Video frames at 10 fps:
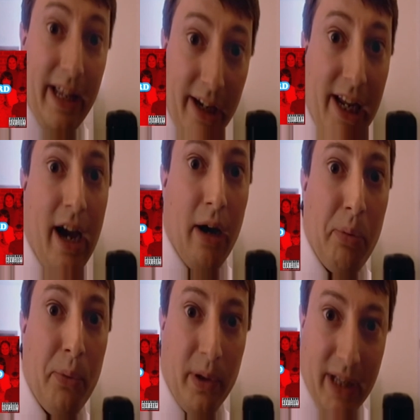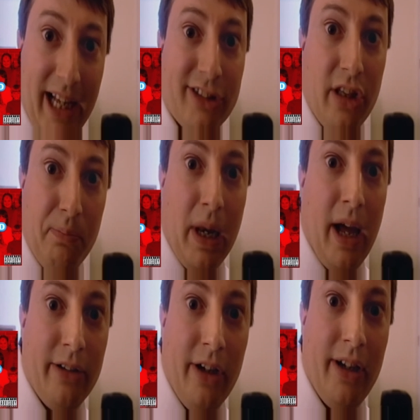Get a cup, we'll catch the
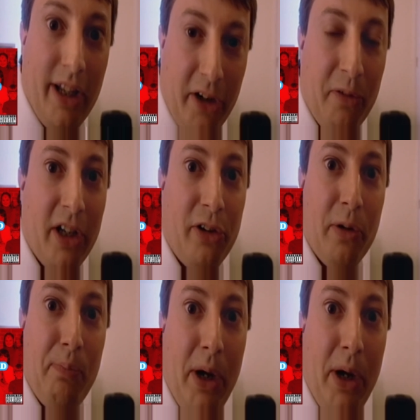blood, and I'll write her a